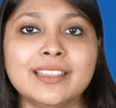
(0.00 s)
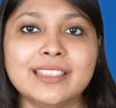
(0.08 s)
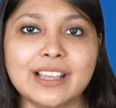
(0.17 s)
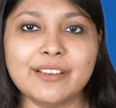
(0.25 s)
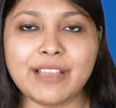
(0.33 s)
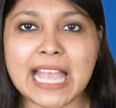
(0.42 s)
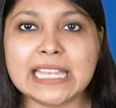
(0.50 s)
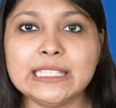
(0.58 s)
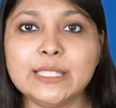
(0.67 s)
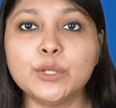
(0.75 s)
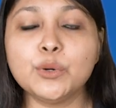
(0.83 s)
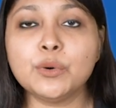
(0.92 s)
The
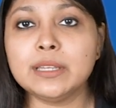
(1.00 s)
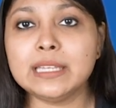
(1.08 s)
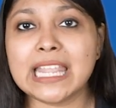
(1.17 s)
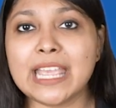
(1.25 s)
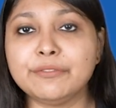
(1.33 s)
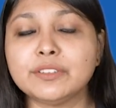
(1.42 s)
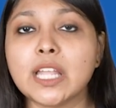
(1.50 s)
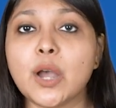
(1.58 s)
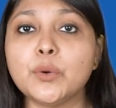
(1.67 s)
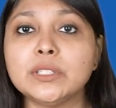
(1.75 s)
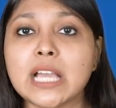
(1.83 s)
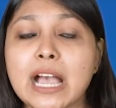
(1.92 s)
value left
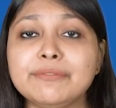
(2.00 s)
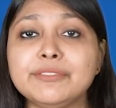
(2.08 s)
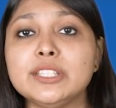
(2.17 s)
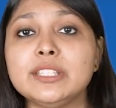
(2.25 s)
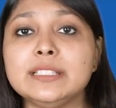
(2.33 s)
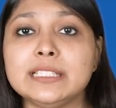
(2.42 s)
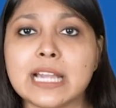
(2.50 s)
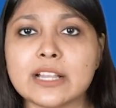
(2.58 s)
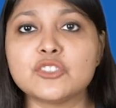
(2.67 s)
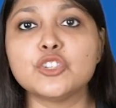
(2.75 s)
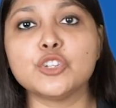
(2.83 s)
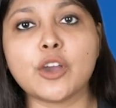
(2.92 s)
out after the
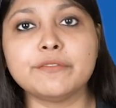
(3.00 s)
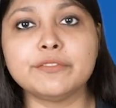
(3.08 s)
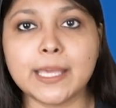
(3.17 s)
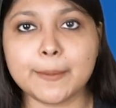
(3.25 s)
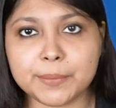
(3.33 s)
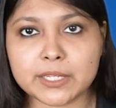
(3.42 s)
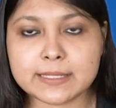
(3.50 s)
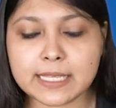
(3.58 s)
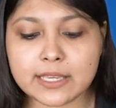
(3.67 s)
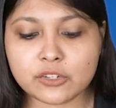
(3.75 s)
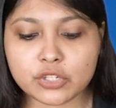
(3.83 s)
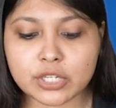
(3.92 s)
deduction of
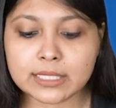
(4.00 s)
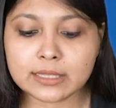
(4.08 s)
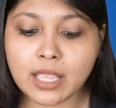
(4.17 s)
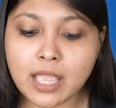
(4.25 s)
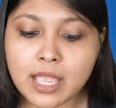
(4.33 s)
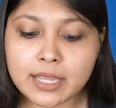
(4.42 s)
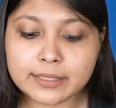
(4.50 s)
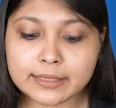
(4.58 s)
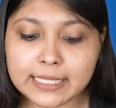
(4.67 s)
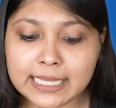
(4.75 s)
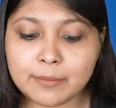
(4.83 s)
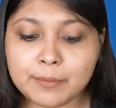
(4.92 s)
depreciation
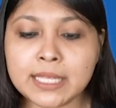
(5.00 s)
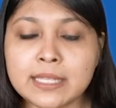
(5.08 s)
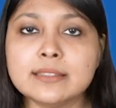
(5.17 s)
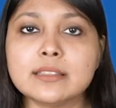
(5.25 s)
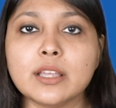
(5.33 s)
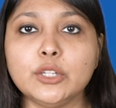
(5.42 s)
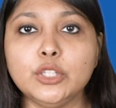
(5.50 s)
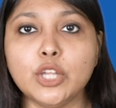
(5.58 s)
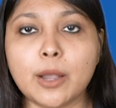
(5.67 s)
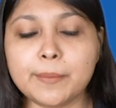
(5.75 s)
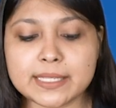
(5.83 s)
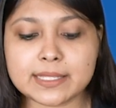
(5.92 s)
D means
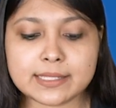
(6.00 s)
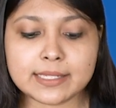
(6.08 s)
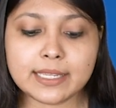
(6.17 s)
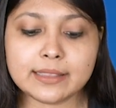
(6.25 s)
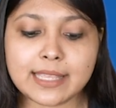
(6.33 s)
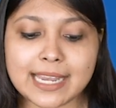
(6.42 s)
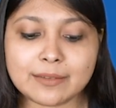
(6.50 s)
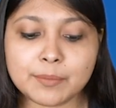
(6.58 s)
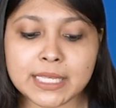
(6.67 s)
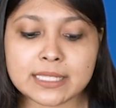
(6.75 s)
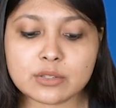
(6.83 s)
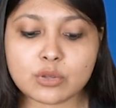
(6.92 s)
domestic, that
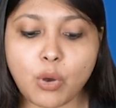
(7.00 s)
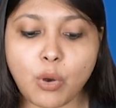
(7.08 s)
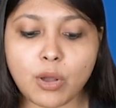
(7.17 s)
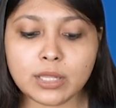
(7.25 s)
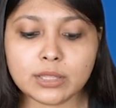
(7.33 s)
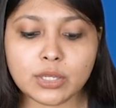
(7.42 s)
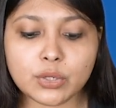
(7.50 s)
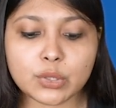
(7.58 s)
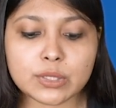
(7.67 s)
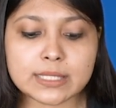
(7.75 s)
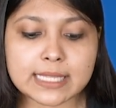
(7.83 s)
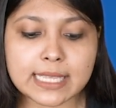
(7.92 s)
means all the
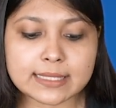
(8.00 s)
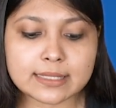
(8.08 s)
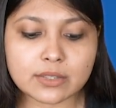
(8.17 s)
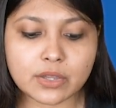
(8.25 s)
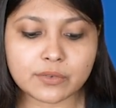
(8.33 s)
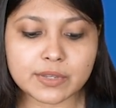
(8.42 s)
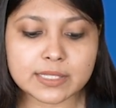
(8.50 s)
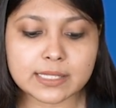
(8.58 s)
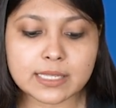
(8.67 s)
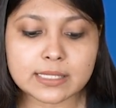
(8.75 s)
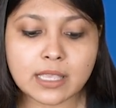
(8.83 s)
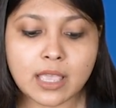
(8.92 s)
goods and
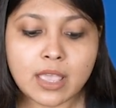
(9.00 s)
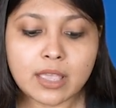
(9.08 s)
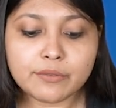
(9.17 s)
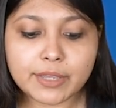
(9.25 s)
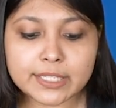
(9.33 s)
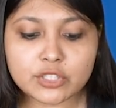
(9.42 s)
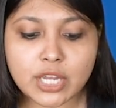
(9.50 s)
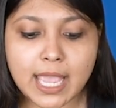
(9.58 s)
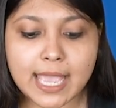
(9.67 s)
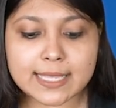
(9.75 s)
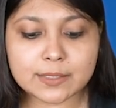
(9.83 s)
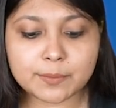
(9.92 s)
services which
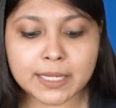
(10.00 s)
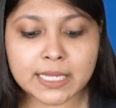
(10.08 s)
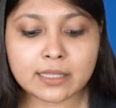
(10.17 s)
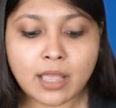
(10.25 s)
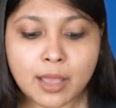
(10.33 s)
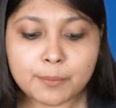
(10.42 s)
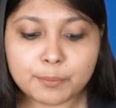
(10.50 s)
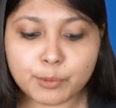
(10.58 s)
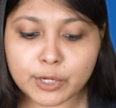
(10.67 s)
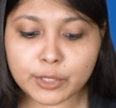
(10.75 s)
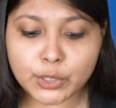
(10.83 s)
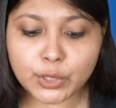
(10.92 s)
has been
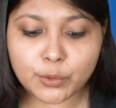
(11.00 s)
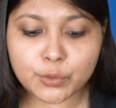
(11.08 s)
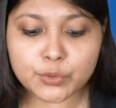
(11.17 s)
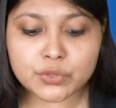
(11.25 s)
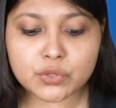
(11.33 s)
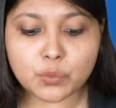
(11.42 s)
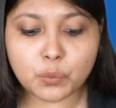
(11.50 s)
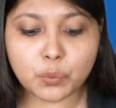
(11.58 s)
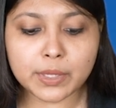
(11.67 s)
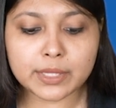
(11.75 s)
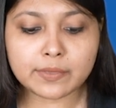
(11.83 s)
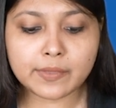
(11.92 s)
produced
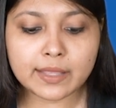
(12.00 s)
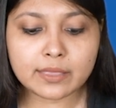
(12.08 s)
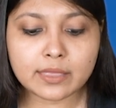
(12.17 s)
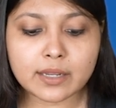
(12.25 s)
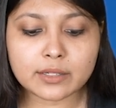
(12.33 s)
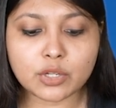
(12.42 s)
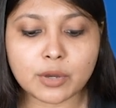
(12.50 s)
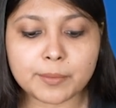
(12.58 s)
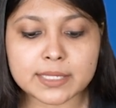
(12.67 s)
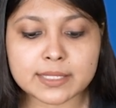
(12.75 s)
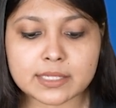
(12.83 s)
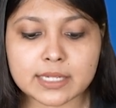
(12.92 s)
within the
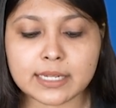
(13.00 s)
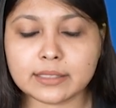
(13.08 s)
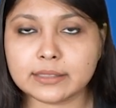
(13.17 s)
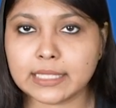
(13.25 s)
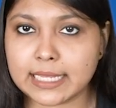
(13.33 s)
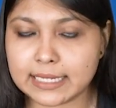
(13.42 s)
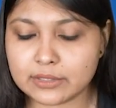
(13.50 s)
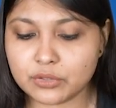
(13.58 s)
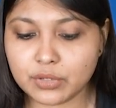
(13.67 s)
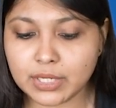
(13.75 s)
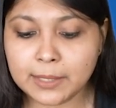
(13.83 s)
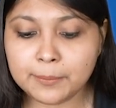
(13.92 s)
domestic
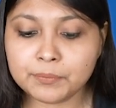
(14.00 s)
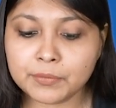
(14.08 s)
territory.